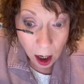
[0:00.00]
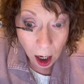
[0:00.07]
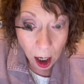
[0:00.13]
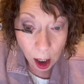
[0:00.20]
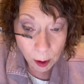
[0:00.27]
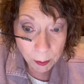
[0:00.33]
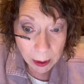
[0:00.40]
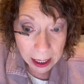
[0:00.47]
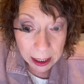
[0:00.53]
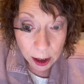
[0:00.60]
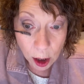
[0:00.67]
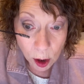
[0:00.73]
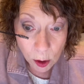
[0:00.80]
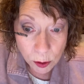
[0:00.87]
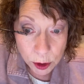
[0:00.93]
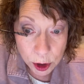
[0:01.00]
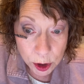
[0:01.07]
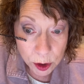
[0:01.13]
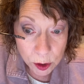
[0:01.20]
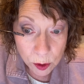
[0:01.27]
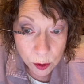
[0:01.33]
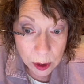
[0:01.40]
are my
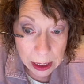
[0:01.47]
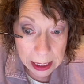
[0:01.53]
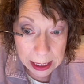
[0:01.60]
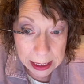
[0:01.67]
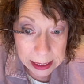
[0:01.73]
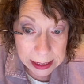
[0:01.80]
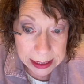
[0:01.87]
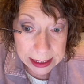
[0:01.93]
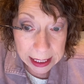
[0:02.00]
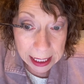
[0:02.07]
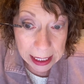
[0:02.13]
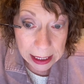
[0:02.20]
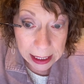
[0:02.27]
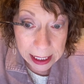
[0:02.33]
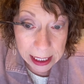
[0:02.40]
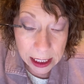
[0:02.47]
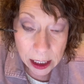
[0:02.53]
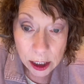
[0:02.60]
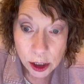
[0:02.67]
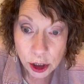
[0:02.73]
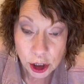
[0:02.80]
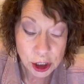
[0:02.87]
go-to daily
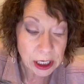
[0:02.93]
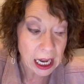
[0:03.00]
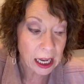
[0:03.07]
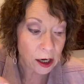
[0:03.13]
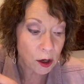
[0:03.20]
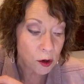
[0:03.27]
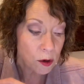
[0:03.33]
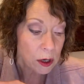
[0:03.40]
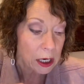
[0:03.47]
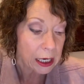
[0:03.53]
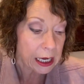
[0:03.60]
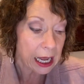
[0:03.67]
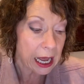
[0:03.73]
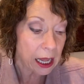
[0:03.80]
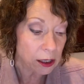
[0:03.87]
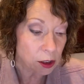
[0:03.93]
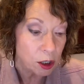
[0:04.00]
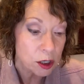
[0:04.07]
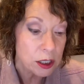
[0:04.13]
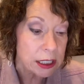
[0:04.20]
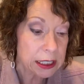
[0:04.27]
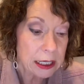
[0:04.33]
shadow
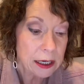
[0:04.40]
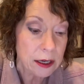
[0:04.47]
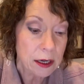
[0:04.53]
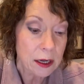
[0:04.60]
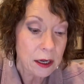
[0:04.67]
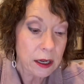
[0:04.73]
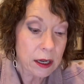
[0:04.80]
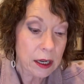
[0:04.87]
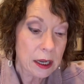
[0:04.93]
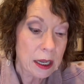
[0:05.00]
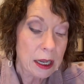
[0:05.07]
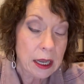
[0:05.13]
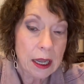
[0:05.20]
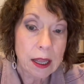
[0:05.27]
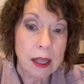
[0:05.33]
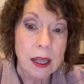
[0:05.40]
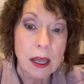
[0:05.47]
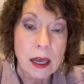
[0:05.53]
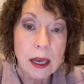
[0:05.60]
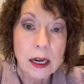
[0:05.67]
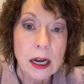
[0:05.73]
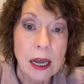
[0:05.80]
colors.
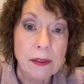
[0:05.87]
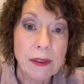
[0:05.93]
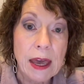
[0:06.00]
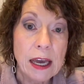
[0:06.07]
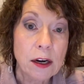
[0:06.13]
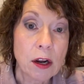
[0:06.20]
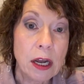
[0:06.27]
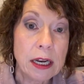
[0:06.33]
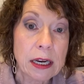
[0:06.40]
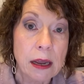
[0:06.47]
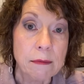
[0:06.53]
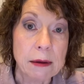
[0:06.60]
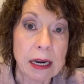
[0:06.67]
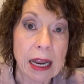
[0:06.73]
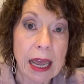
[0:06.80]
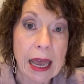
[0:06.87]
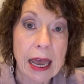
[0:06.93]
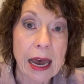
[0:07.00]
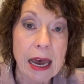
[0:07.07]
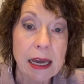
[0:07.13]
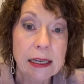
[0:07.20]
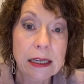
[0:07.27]
Got that on. I'm going to
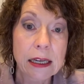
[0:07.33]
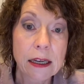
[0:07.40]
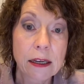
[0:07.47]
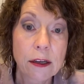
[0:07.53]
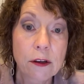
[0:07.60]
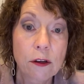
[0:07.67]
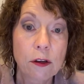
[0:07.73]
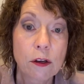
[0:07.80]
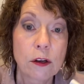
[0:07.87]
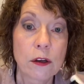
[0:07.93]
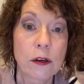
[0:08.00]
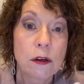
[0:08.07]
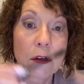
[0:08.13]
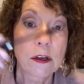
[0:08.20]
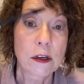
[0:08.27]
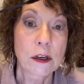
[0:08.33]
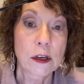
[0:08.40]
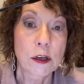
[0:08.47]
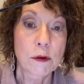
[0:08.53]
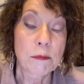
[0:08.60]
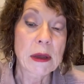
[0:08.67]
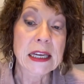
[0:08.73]
add
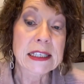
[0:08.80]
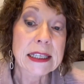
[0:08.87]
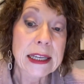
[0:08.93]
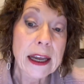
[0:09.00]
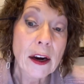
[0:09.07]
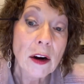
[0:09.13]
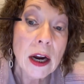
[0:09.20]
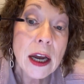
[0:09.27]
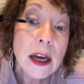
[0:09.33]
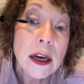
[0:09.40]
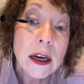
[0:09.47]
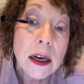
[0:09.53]
mascara.